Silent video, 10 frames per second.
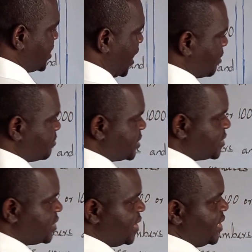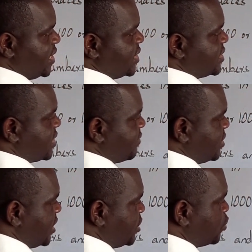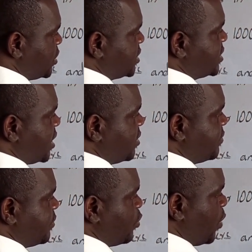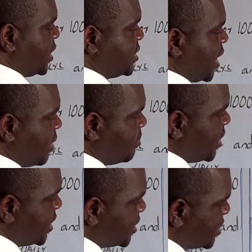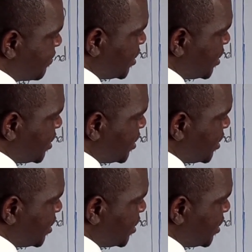times. 7 into itself, 1 time. 7